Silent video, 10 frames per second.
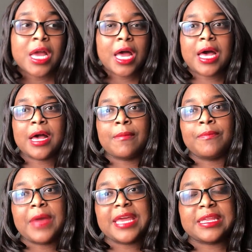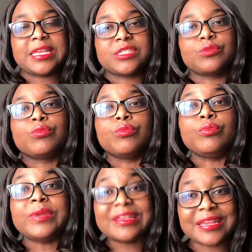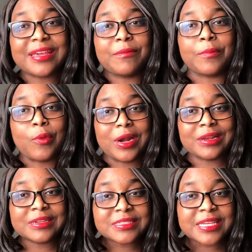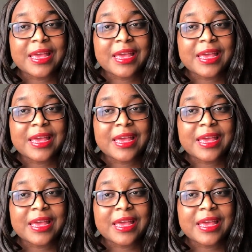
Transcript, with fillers: Um, I think that's really important.